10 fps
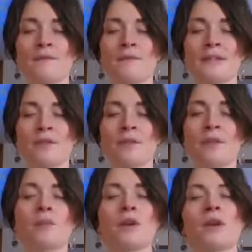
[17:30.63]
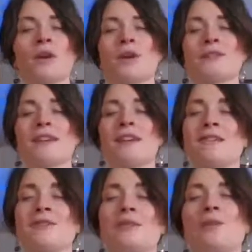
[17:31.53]
viscerally
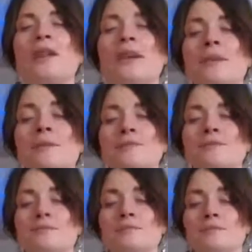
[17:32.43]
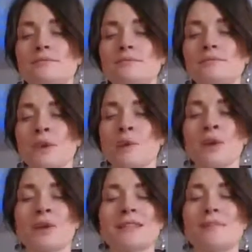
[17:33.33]
rehearsing doing it,
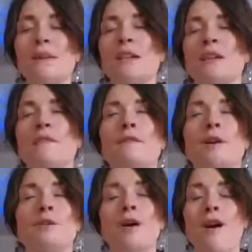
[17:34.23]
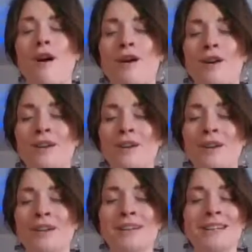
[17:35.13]
whether it's making a phone call
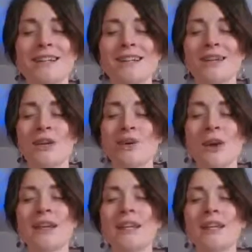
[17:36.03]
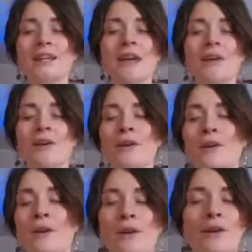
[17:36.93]
or writing a
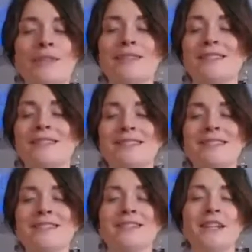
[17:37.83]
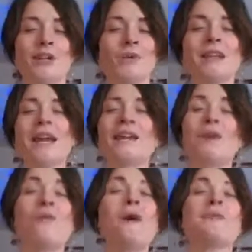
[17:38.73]
letter or creating
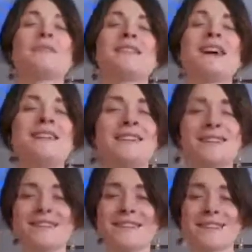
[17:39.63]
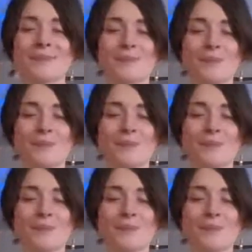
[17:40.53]
a website.